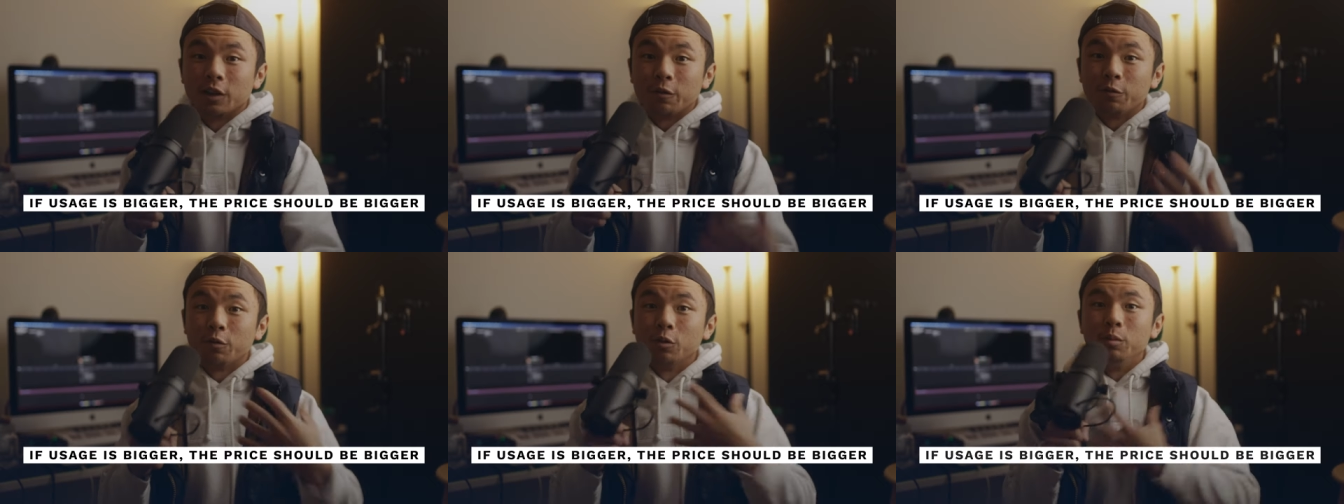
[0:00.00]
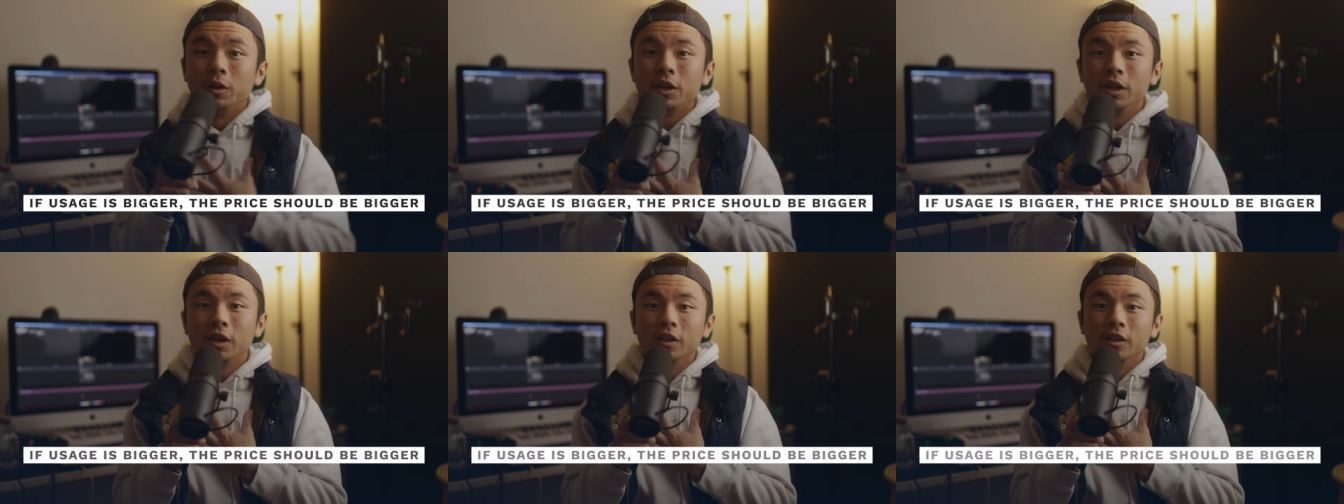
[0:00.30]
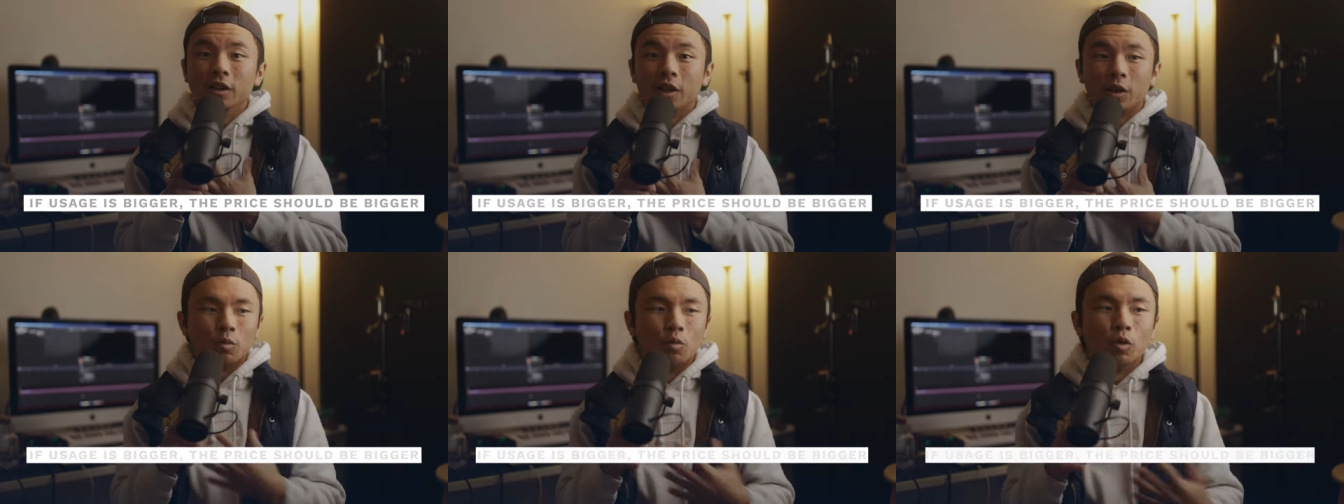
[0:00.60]
Like for me,
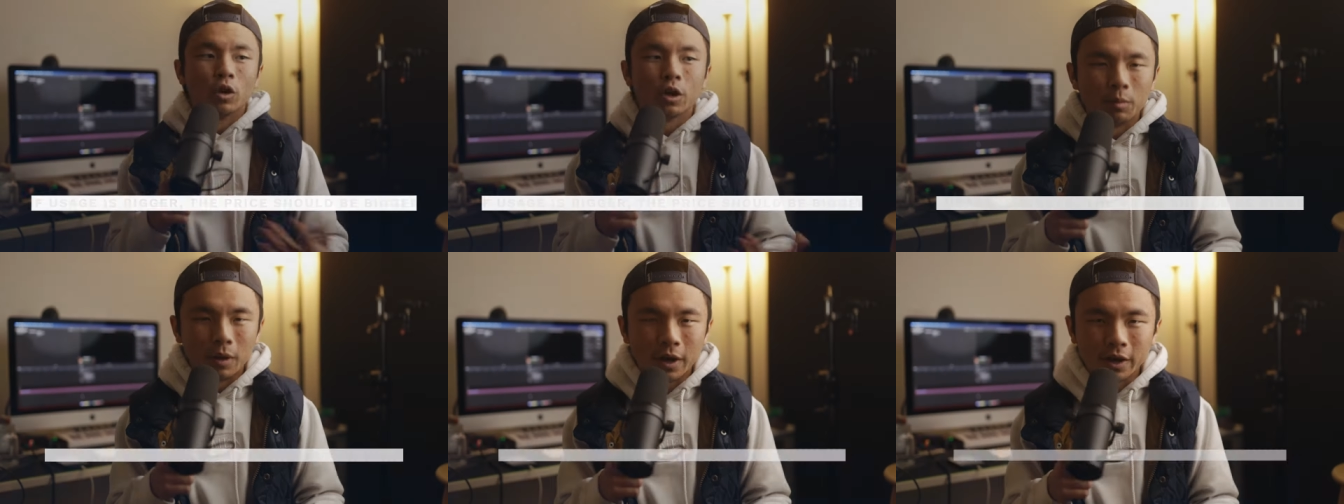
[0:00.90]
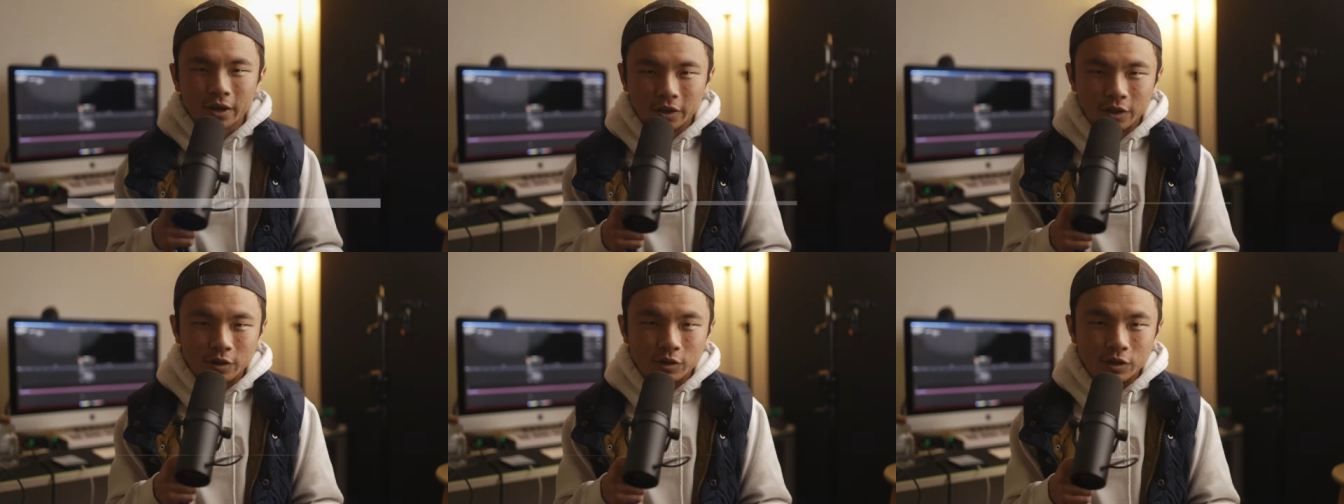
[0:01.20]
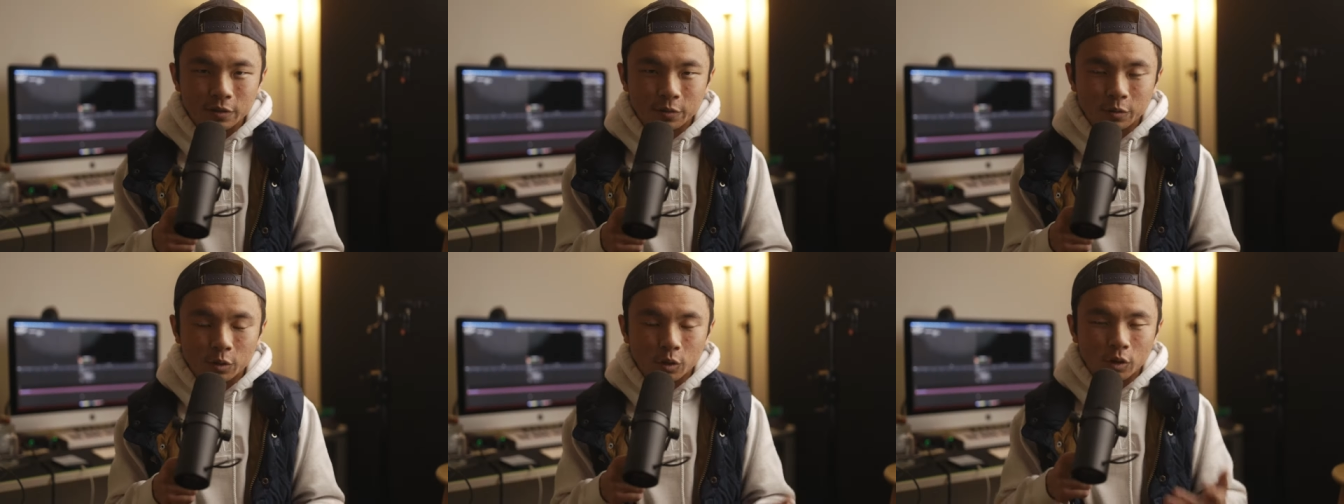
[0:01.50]
like what am I going to
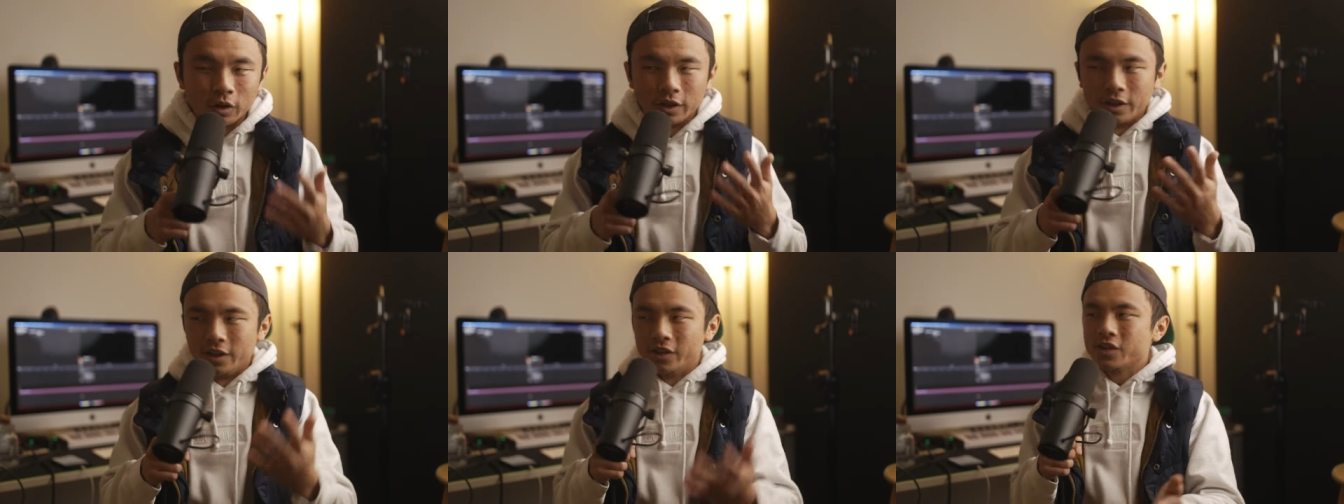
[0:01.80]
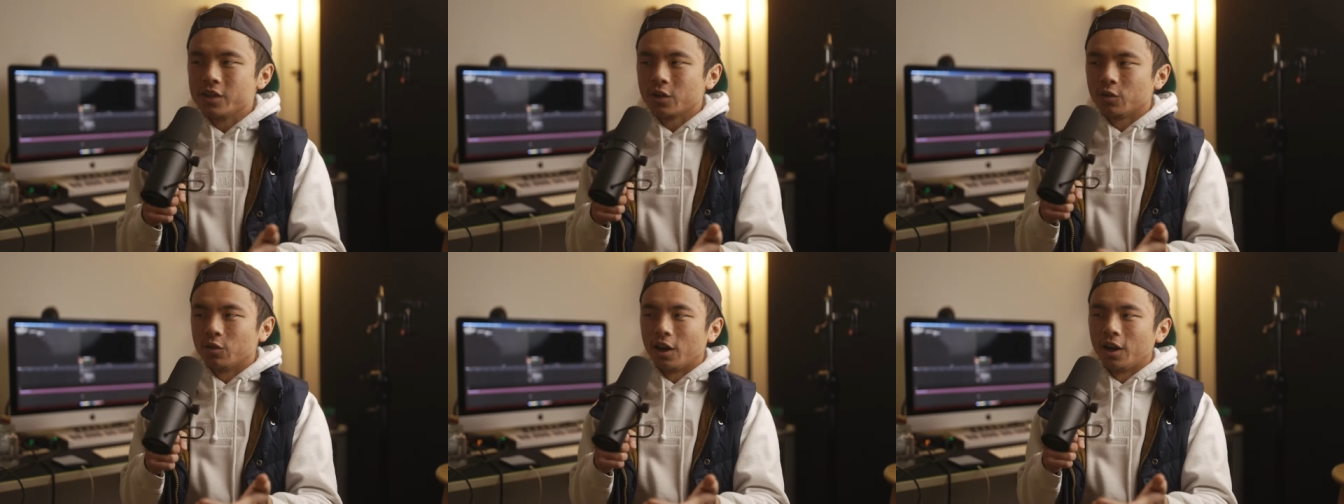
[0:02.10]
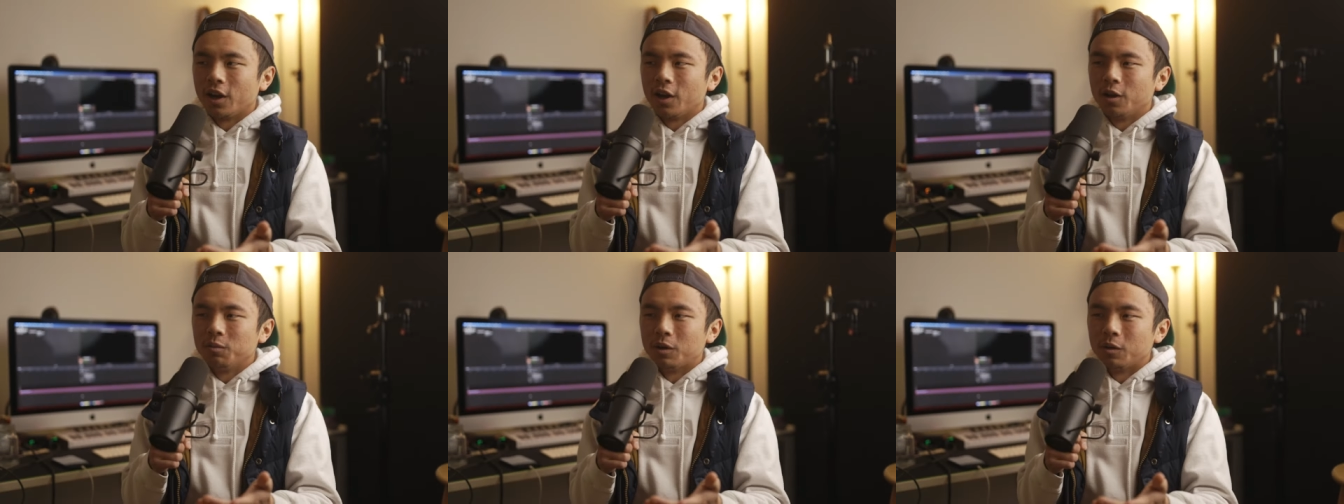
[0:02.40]
use it for?
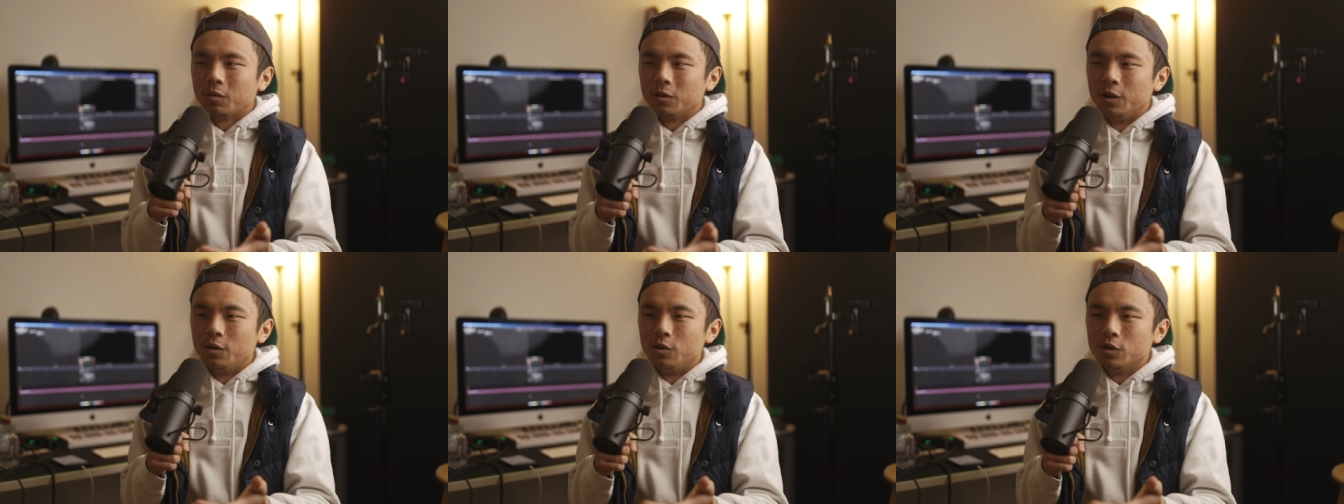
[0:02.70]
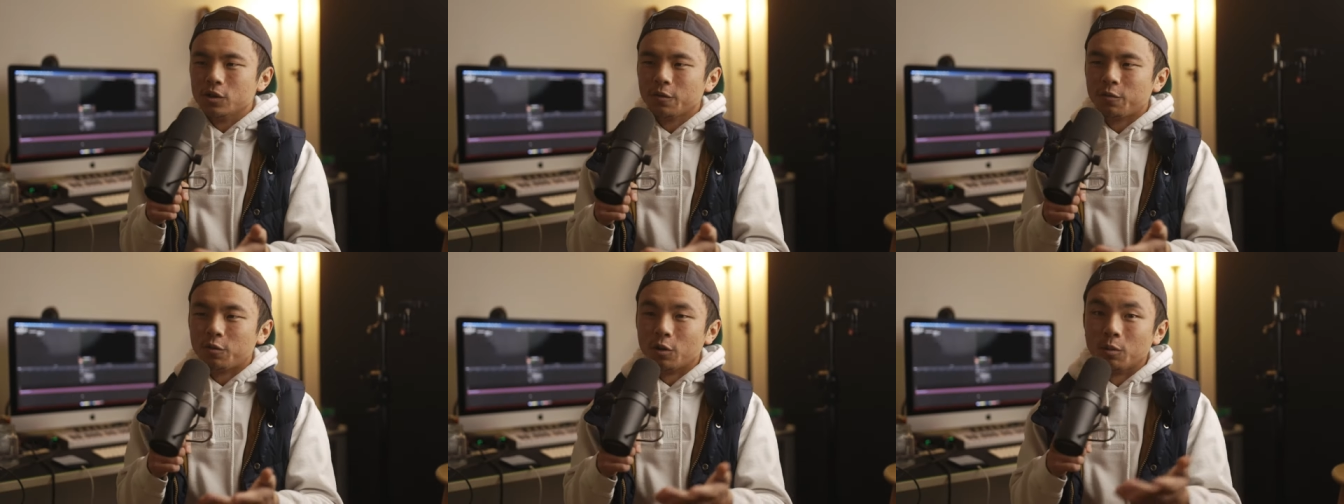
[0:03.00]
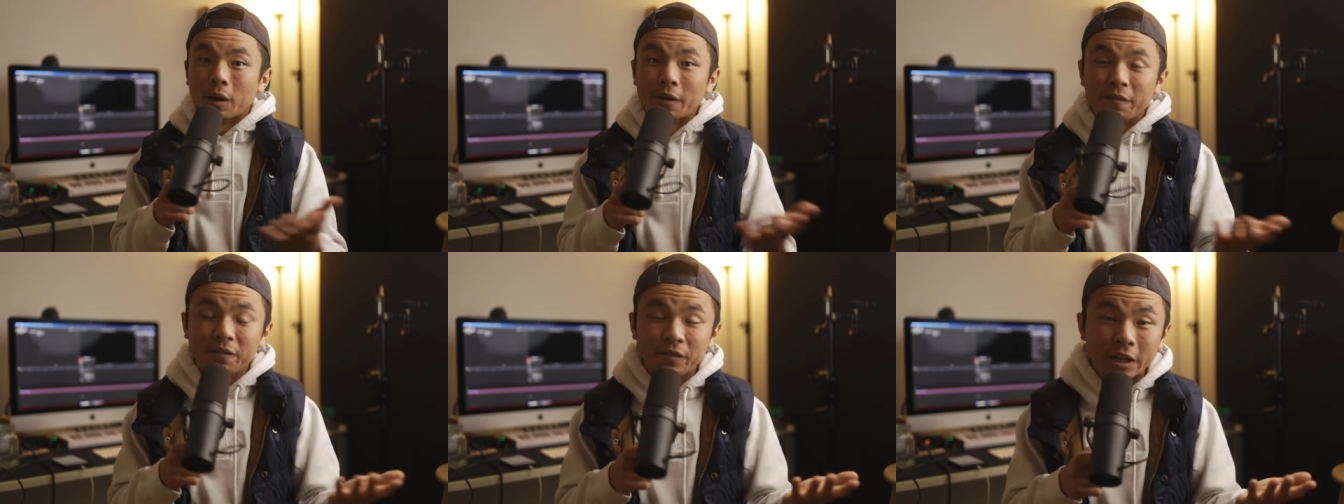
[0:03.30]
Instagram, I'm going to use it for
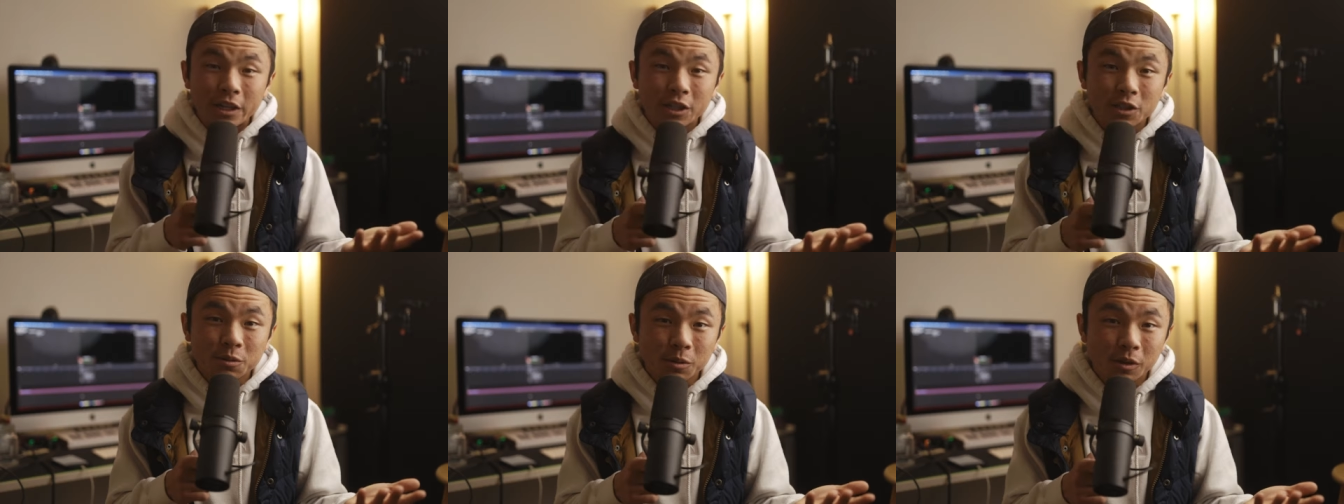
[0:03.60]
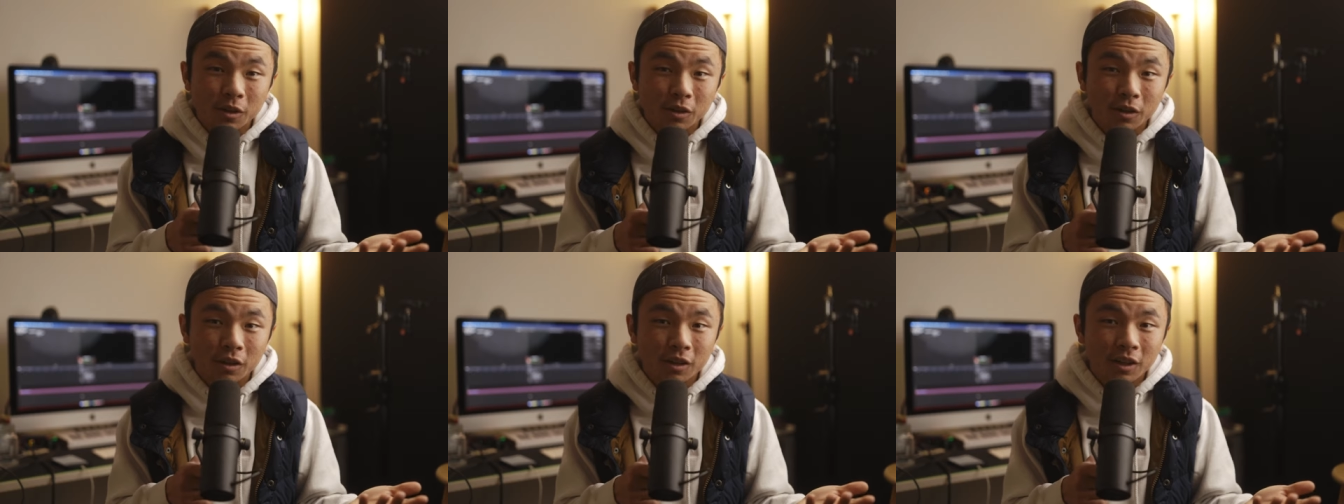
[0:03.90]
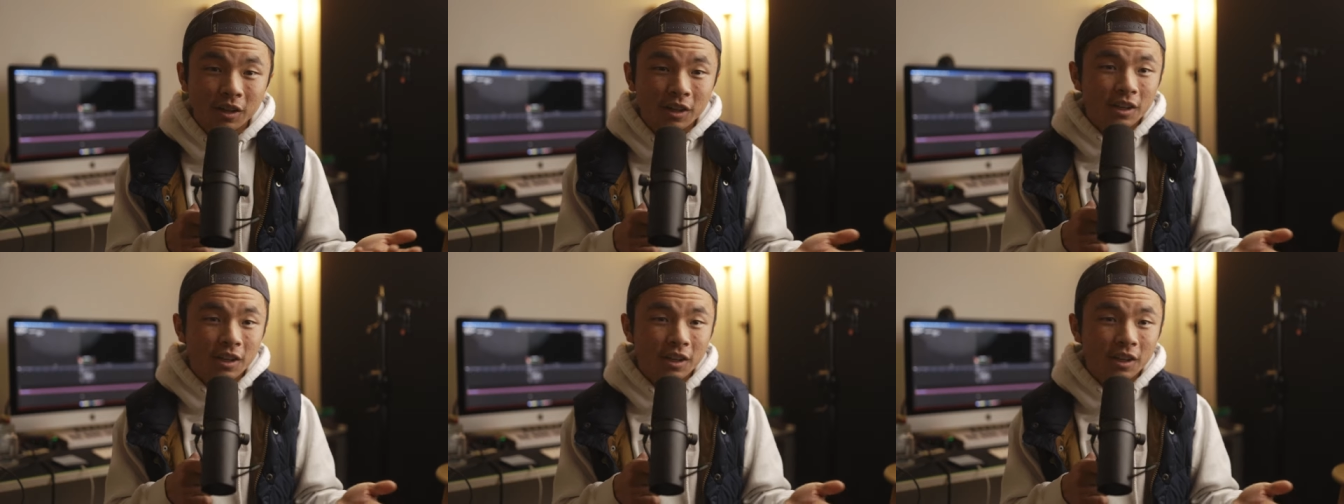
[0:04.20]
my Facebook,